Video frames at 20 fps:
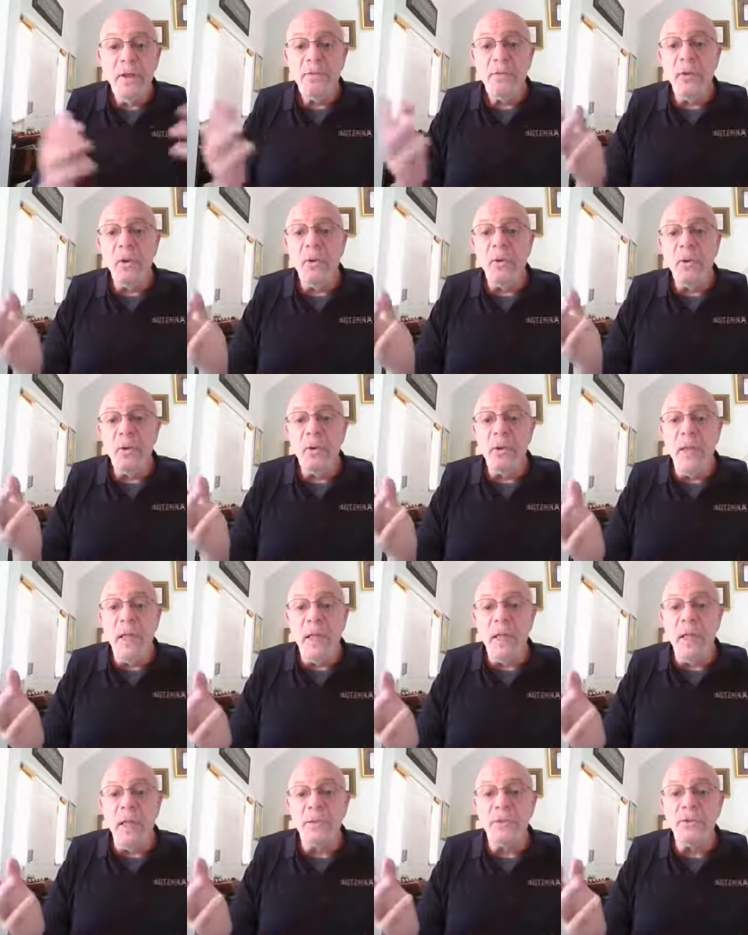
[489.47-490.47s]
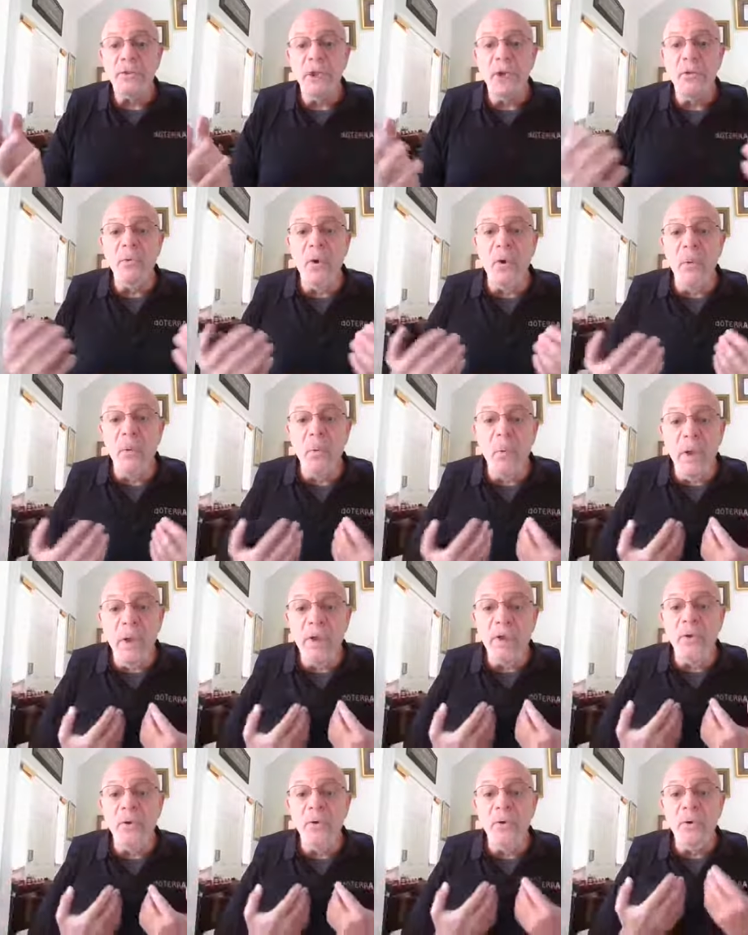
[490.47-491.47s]
So let us know what
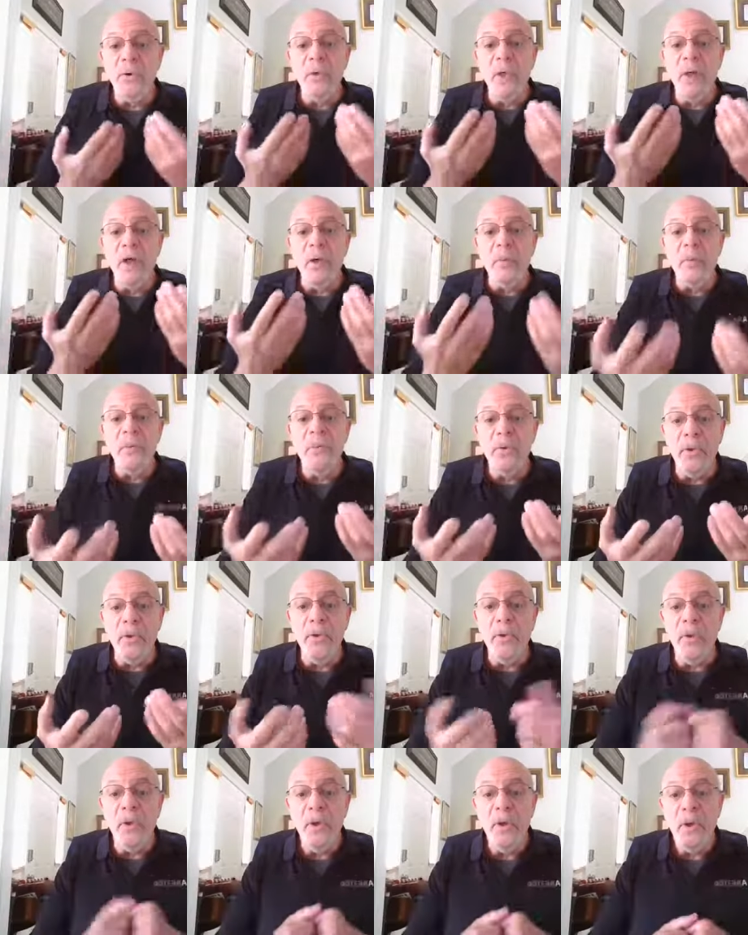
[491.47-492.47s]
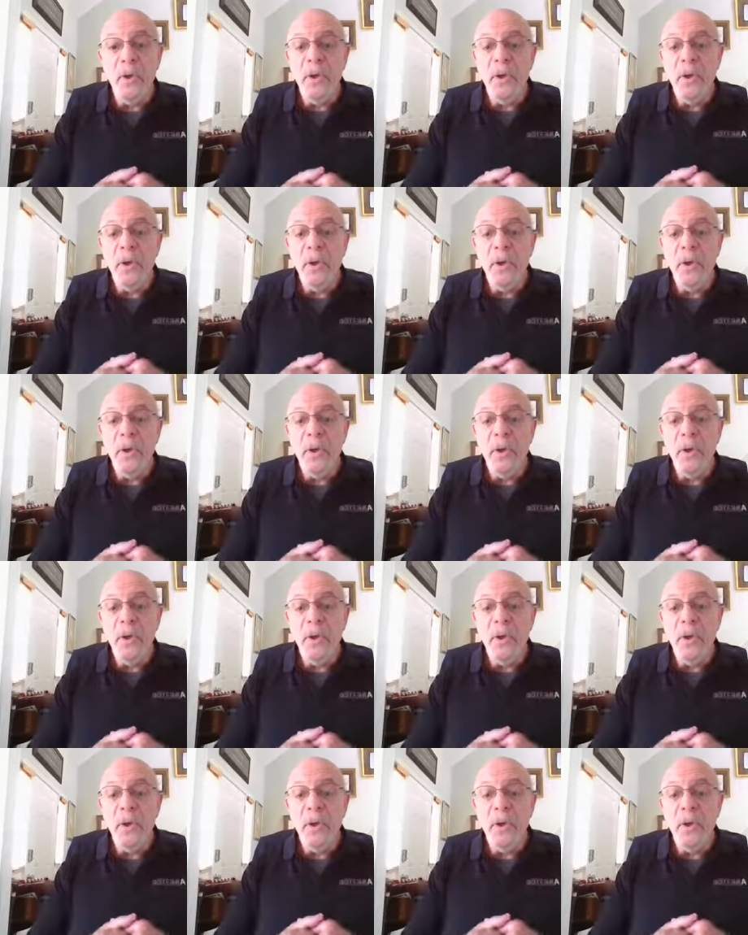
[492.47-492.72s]
we can do to help you